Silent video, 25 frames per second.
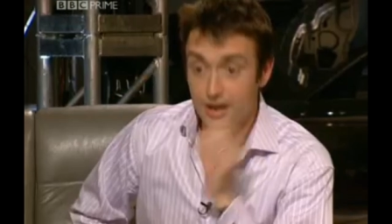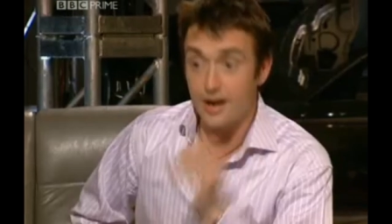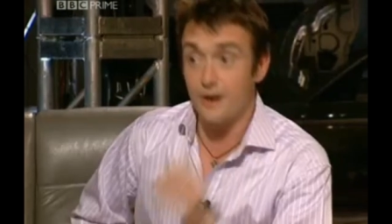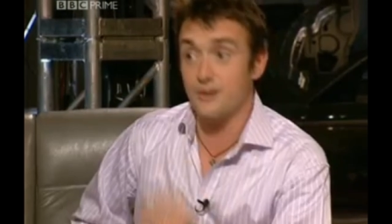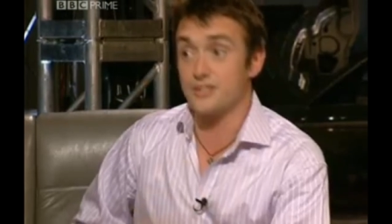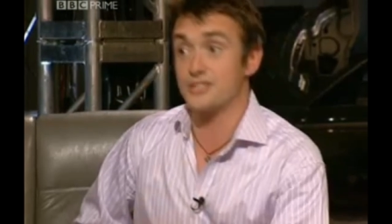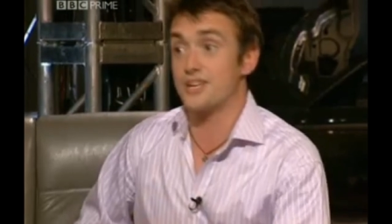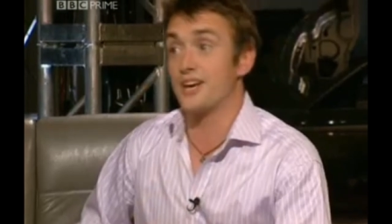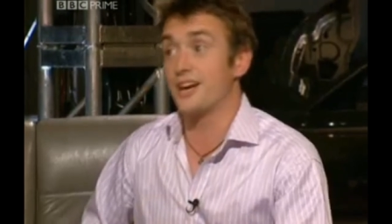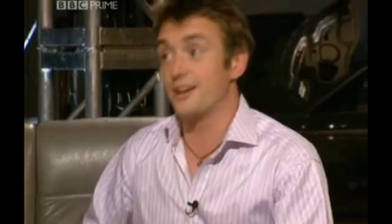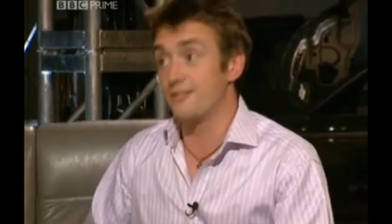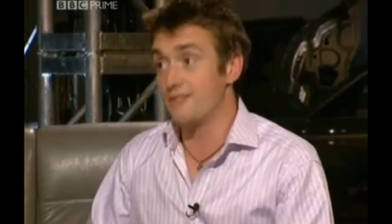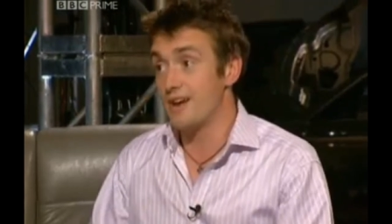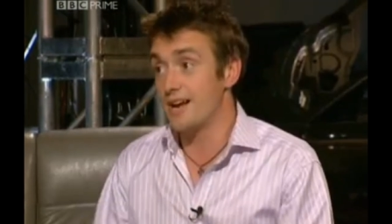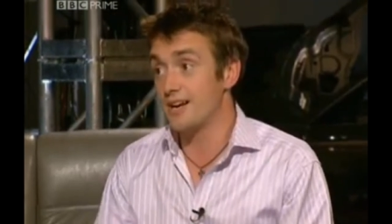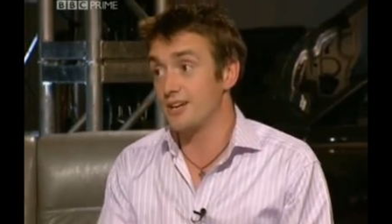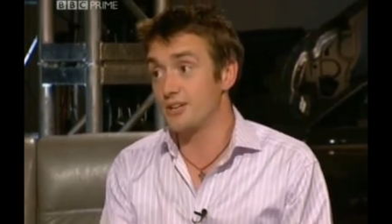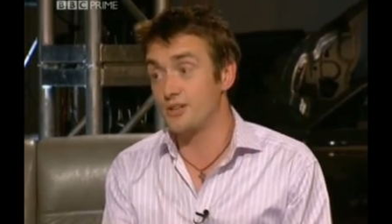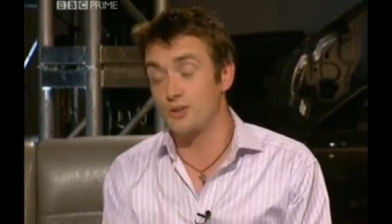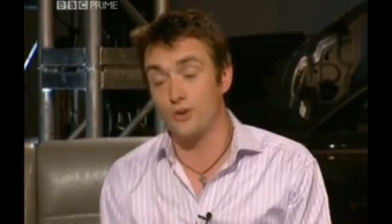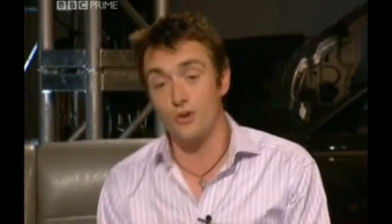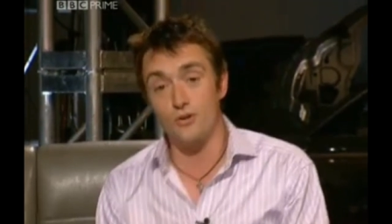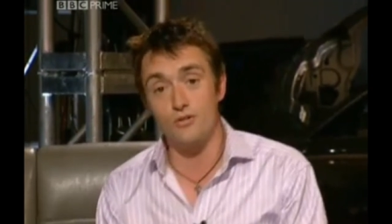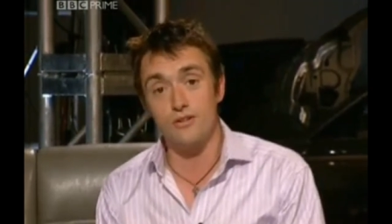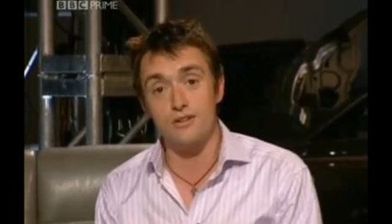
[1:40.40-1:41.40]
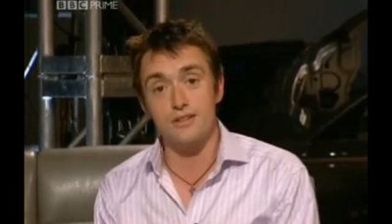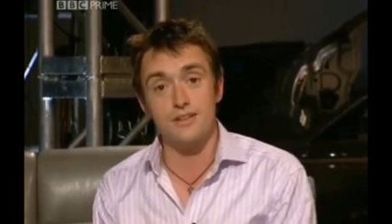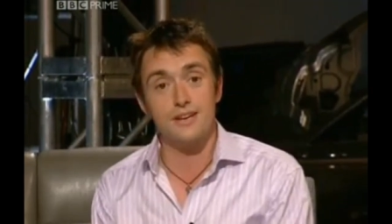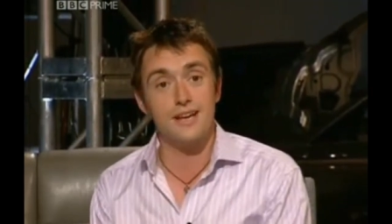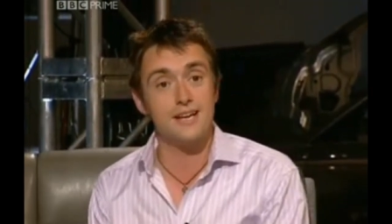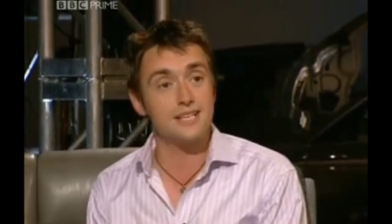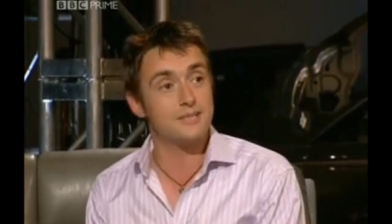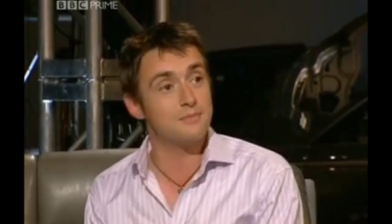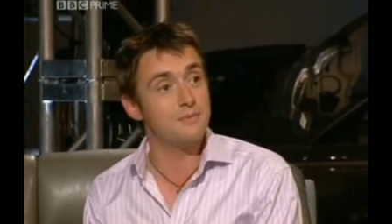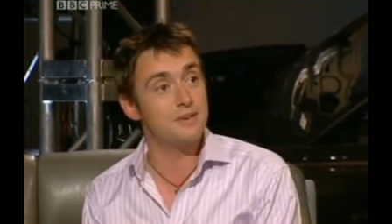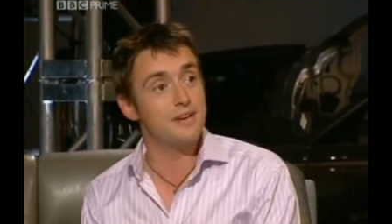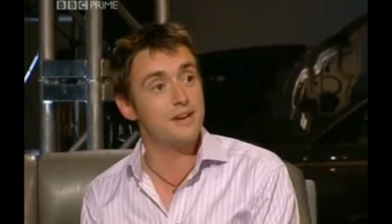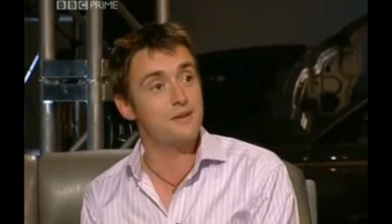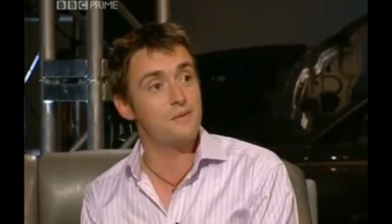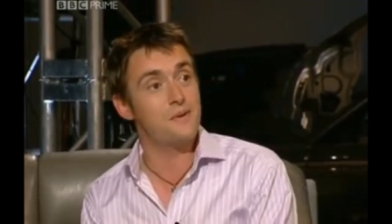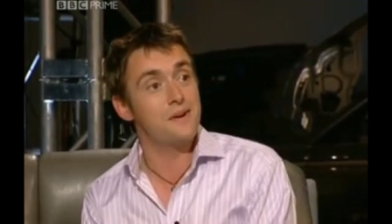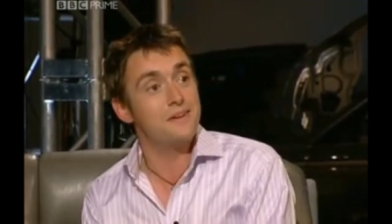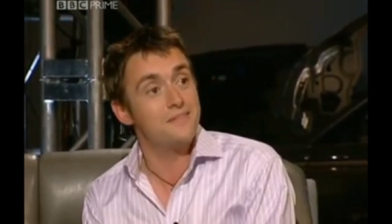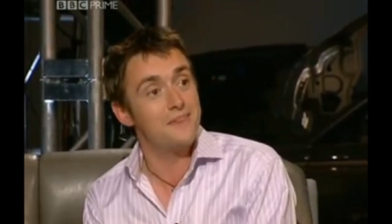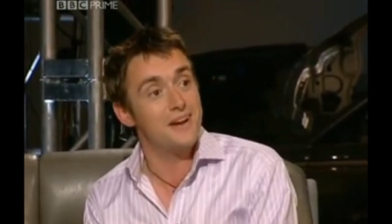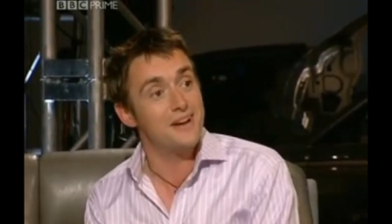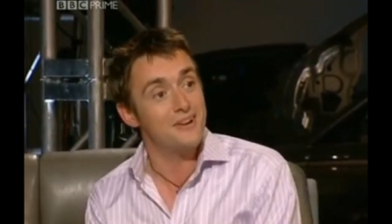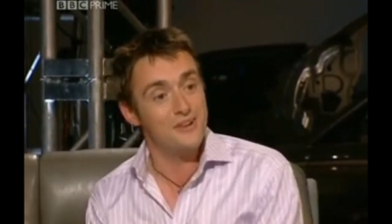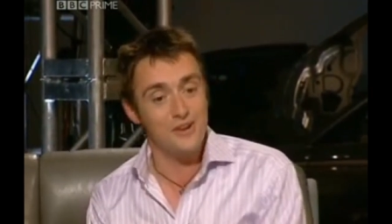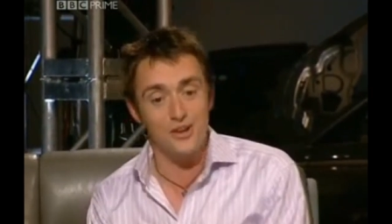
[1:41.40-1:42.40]
I was going round a corner, and the next minute I
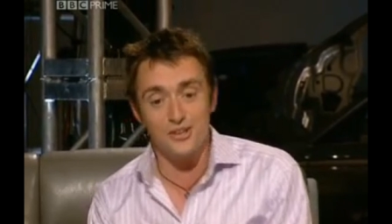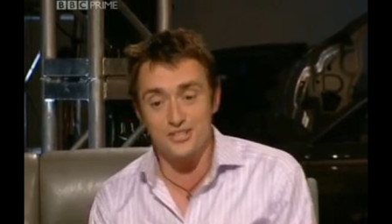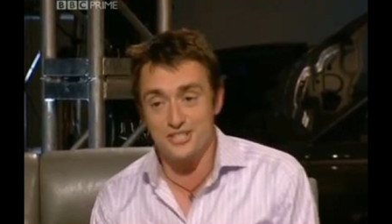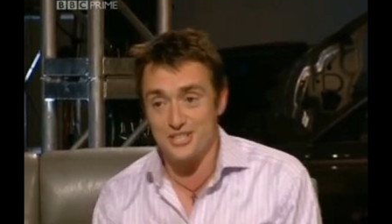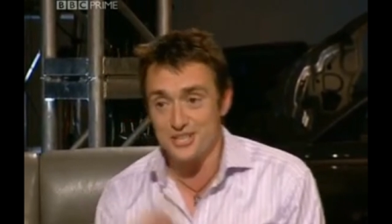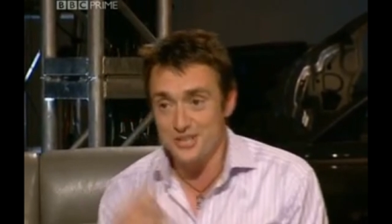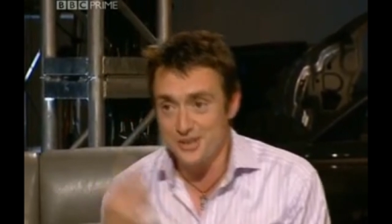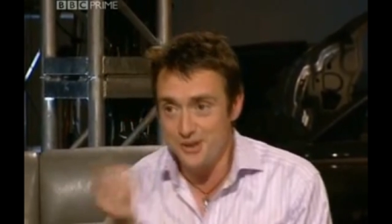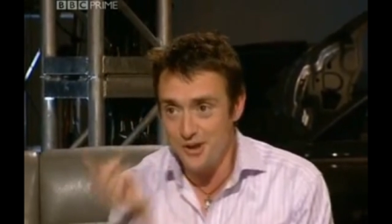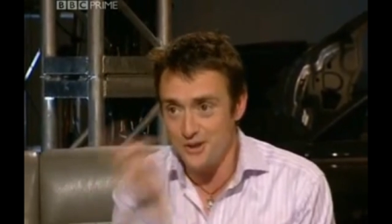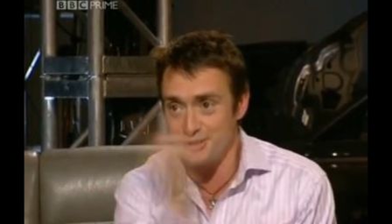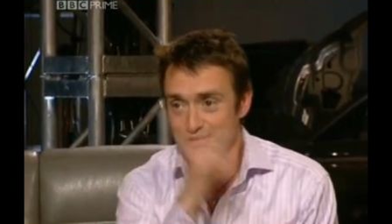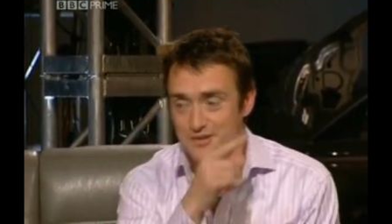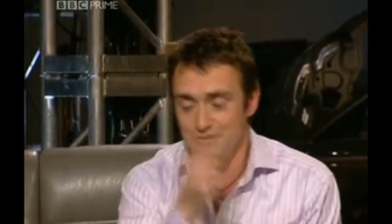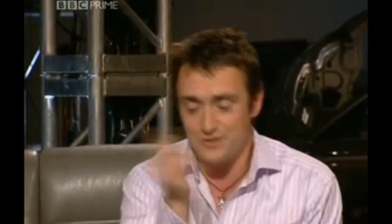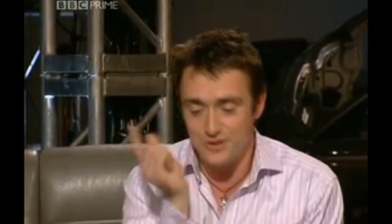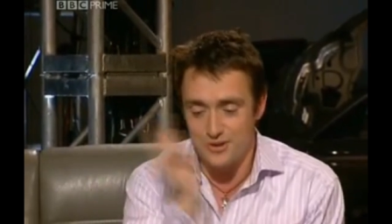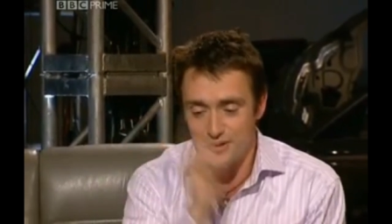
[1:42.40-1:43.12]
went round lots and lots of